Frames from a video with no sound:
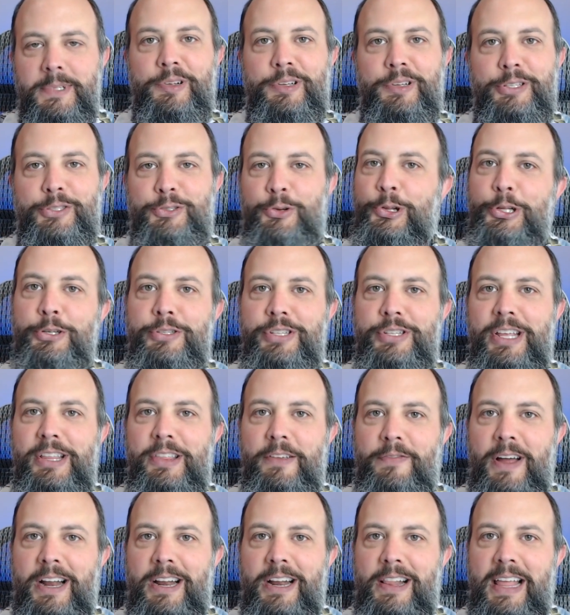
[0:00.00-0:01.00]
So it looks like the
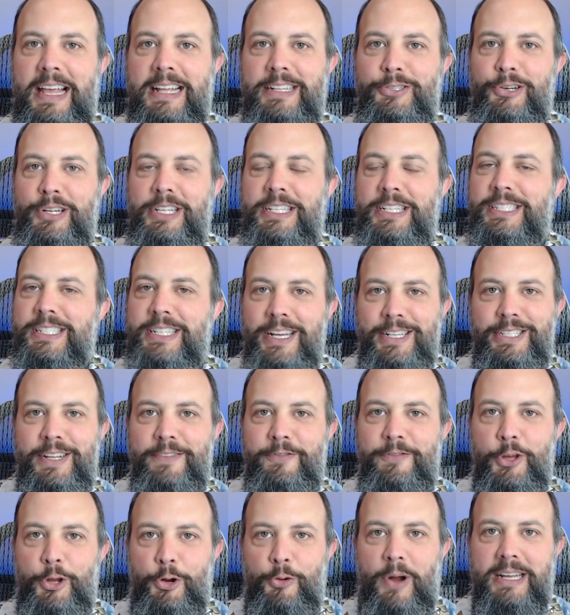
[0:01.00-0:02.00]
final answer at least does have
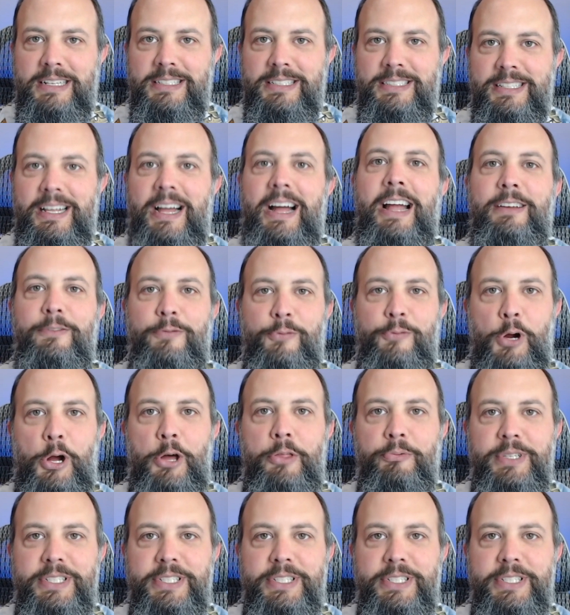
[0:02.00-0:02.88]
the correct sign for all three